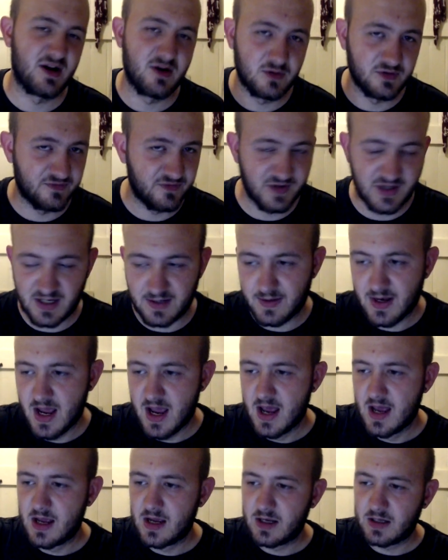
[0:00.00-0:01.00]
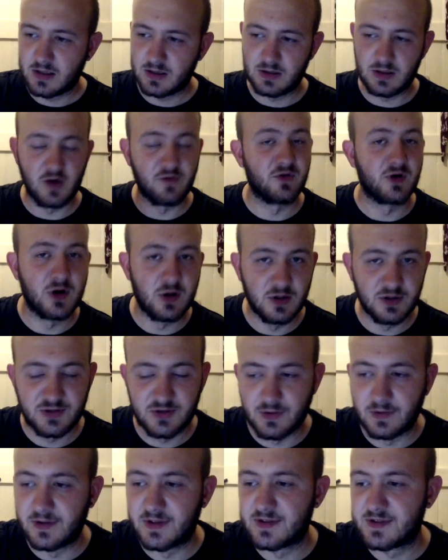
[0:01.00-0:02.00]
and I always forget, go for
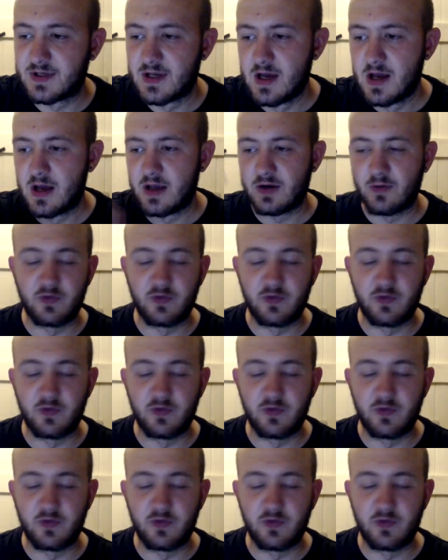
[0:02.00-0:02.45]
Koolasuchus.